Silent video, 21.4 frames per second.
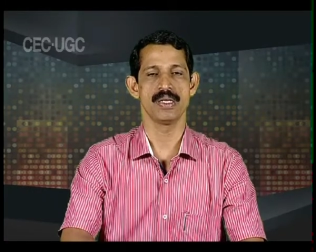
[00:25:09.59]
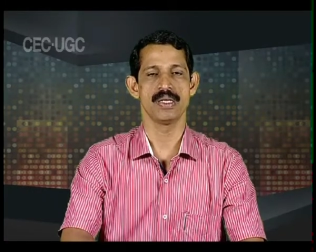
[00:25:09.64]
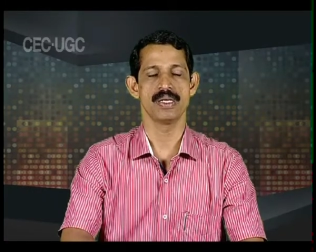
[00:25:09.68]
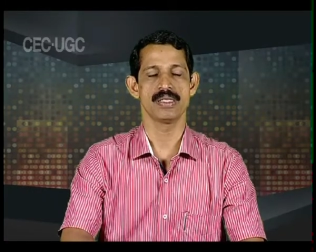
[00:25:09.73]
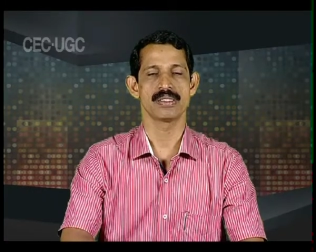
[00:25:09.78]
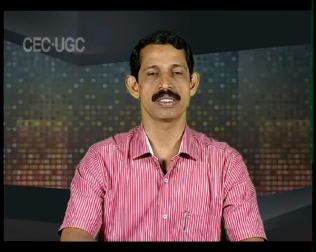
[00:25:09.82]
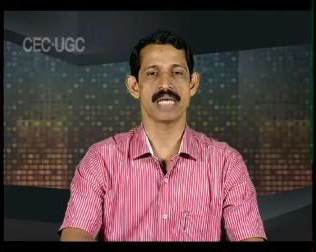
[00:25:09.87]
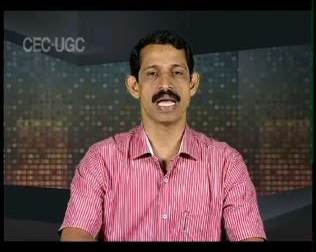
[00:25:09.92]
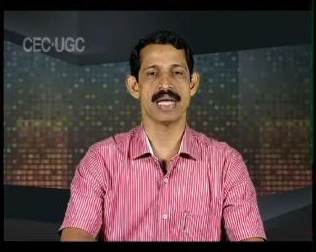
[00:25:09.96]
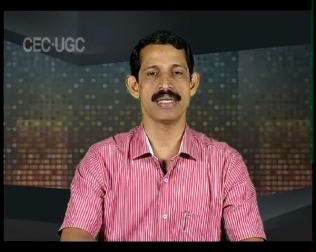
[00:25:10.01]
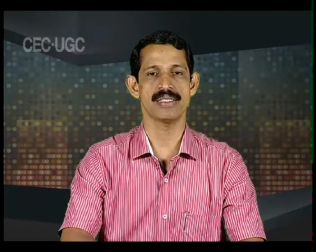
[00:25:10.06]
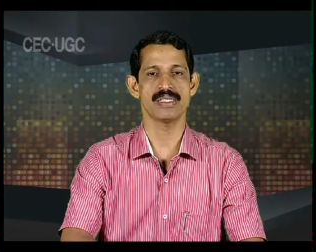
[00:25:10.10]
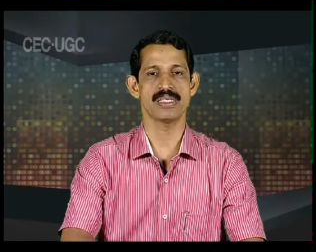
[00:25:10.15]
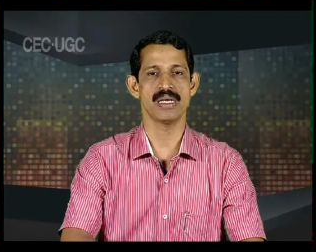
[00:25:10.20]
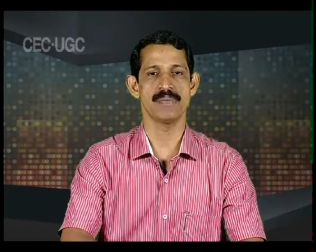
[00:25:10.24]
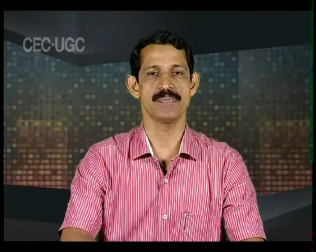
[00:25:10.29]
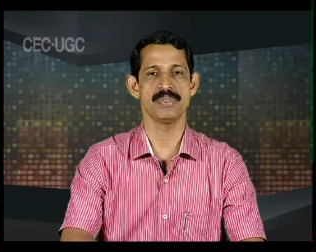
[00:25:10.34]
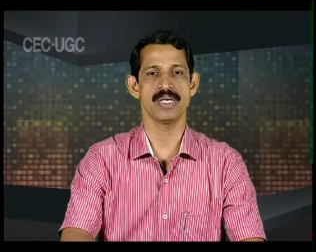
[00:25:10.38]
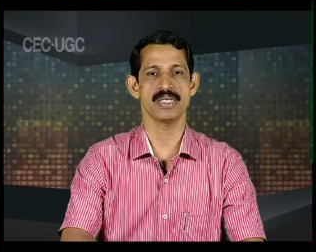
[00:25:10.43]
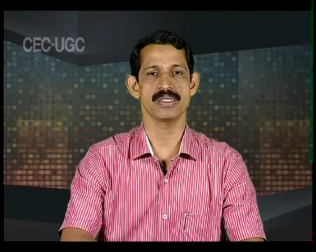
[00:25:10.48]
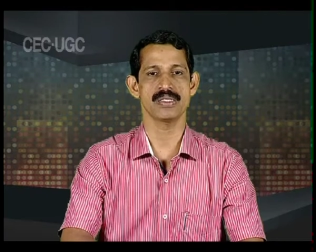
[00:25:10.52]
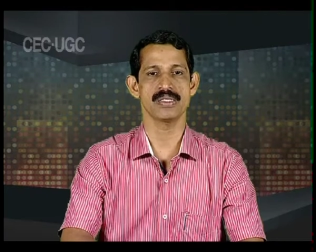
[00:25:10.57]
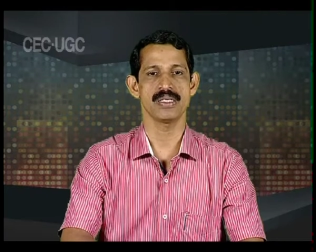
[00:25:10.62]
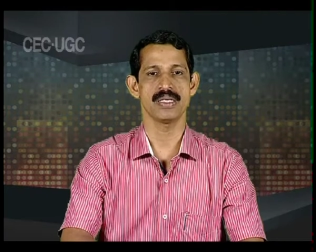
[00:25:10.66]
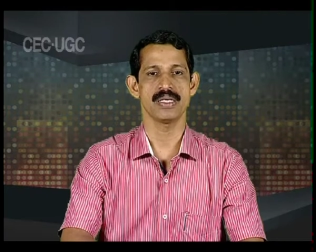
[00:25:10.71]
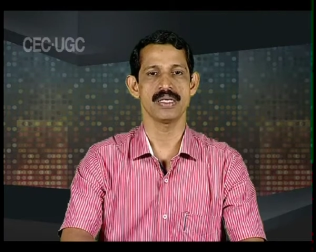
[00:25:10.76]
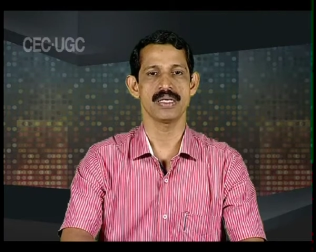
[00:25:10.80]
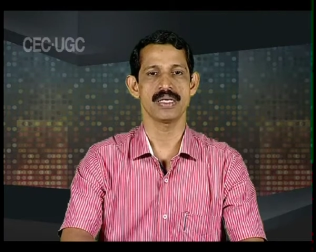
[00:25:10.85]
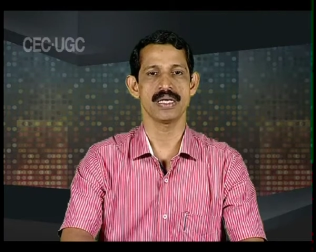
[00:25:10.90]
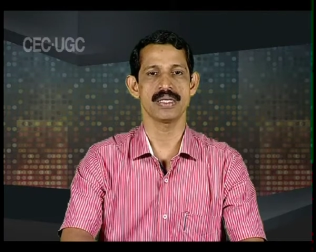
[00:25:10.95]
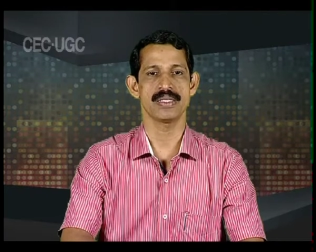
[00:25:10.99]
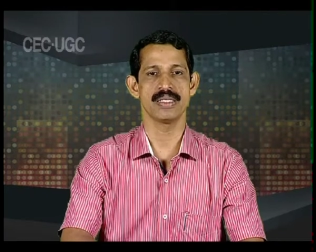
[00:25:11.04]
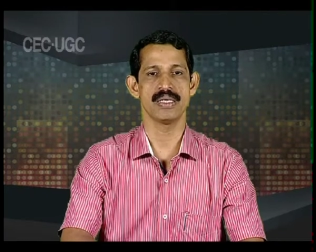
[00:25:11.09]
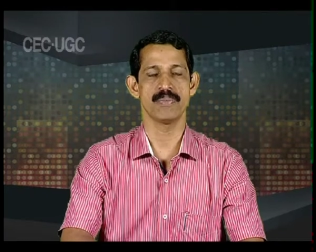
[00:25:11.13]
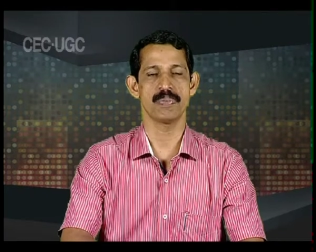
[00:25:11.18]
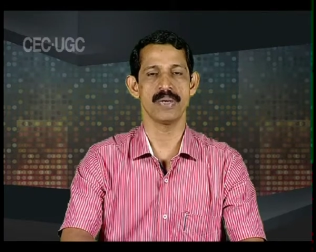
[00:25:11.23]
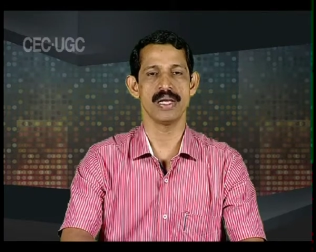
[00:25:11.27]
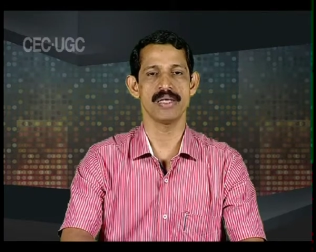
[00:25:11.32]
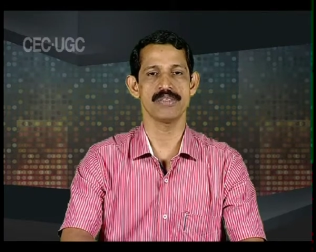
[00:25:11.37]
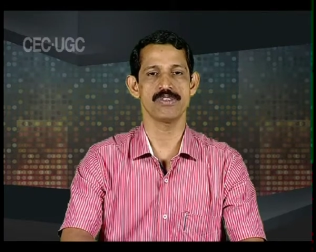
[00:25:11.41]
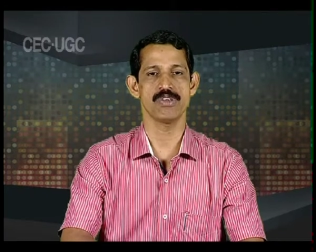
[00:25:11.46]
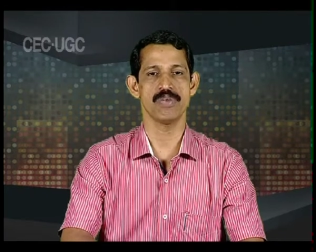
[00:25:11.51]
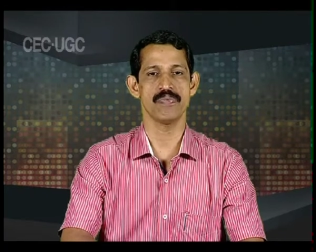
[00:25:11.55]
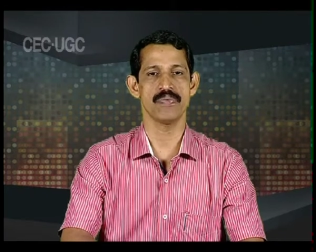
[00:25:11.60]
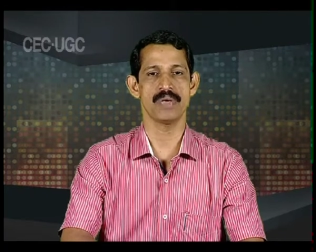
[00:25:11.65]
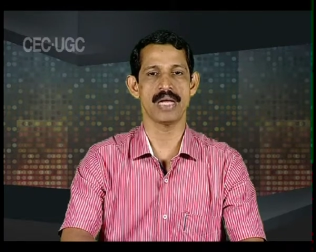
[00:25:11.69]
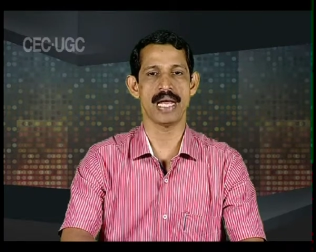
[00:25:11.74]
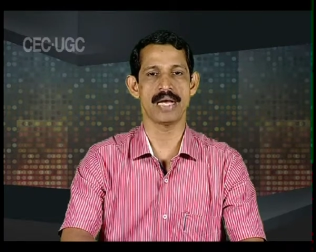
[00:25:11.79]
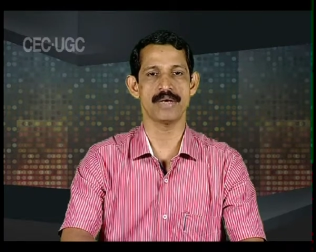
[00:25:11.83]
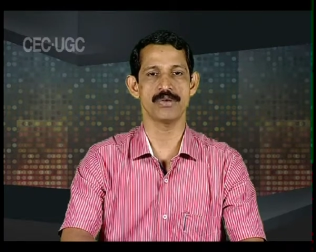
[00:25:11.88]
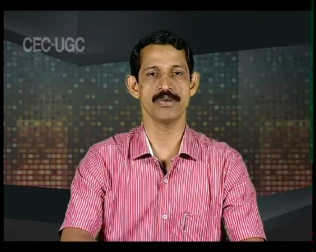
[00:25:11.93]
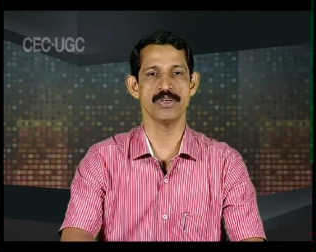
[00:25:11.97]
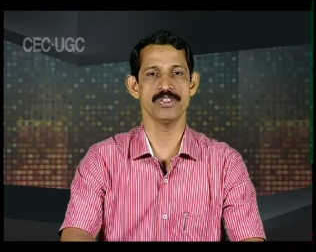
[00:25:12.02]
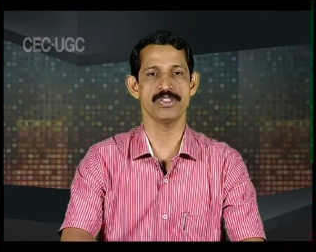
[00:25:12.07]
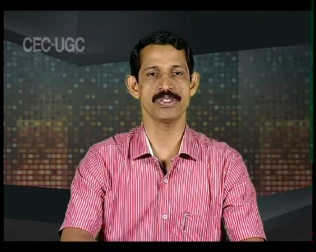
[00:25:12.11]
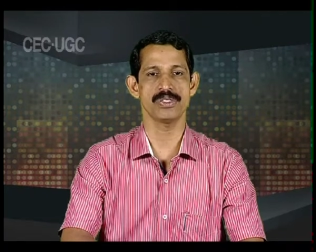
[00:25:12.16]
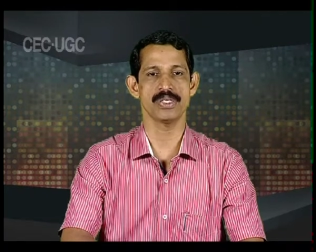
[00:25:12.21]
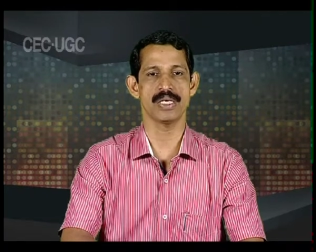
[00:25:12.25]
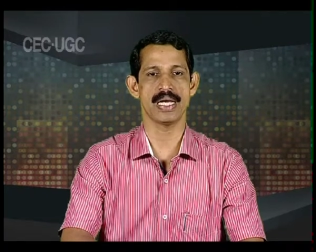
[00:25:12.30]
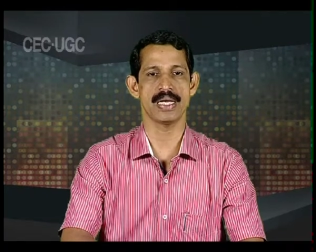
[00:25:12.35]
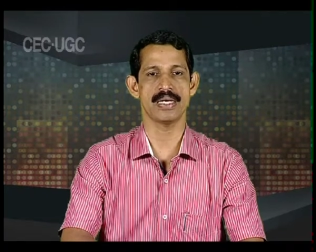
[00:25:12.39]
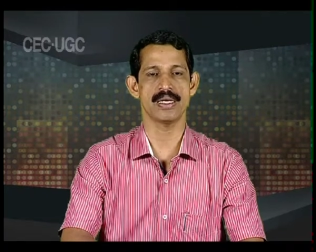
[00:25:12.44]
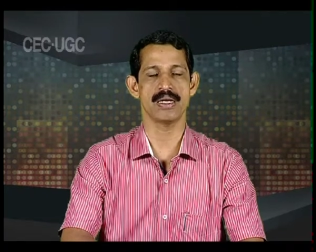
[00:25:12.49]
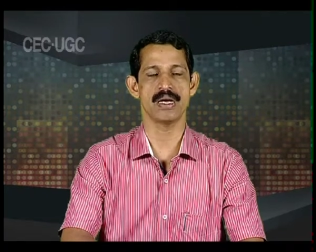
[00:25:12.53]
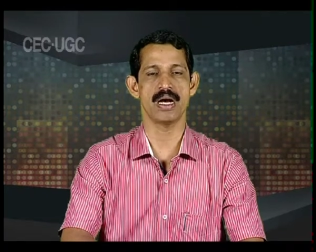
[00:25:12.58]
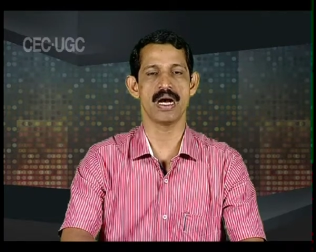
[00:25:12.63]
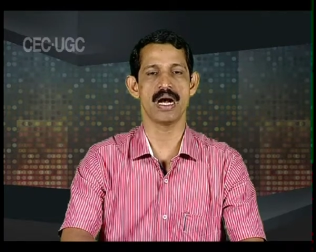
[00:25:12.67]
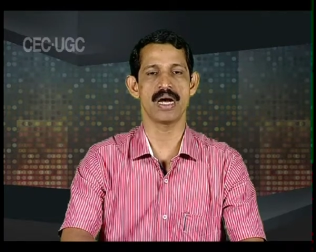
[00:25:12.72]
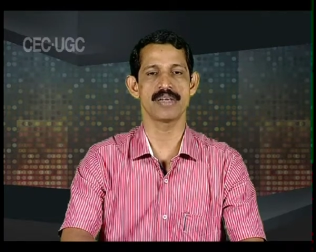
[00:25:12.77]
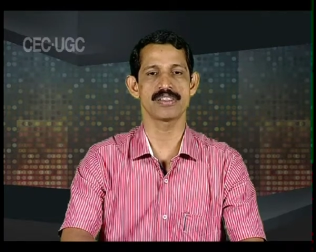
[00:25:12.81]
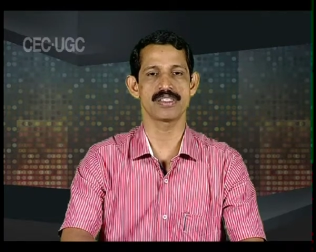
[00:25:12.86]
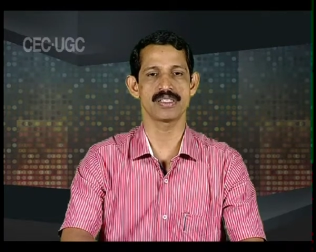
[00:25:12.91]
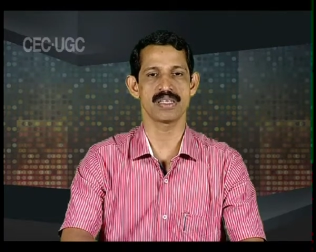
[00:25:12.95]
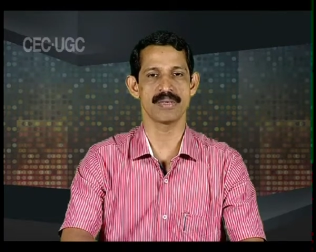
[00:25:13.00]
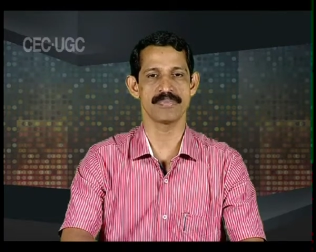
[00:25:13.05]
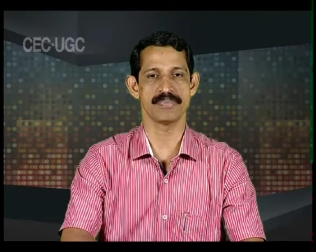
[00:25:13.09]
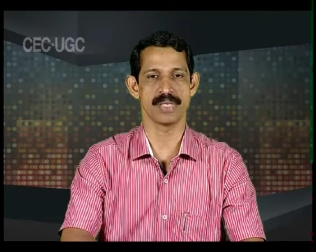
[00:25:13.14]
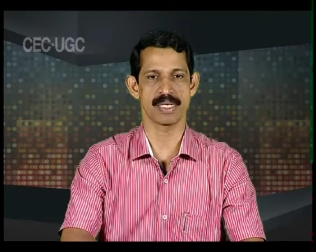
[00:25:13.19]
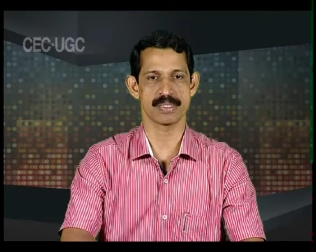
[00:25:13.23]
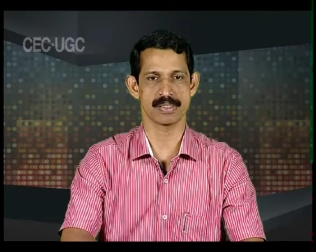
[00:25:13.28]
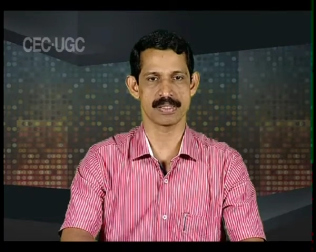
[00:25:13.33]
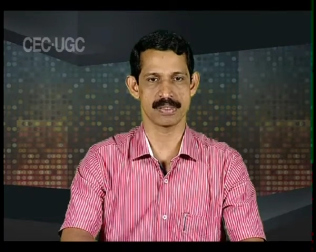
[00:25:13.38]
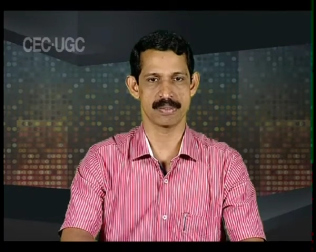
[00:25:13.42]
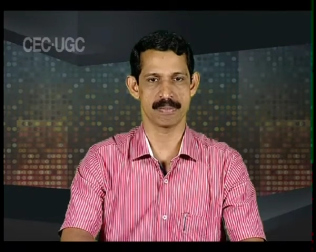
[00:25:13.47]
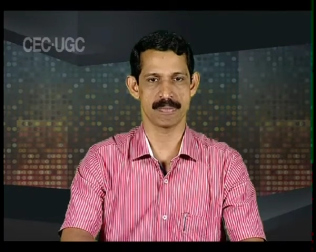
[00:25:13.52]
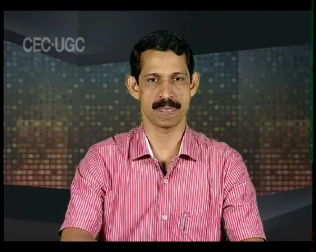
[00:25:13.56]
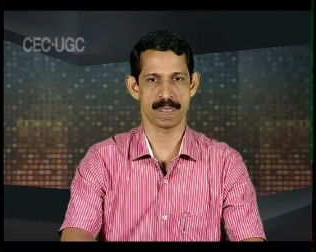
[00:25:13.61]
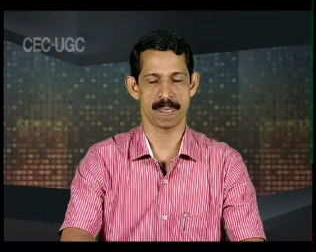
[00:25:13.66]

science subjects in the place of language and art subjects.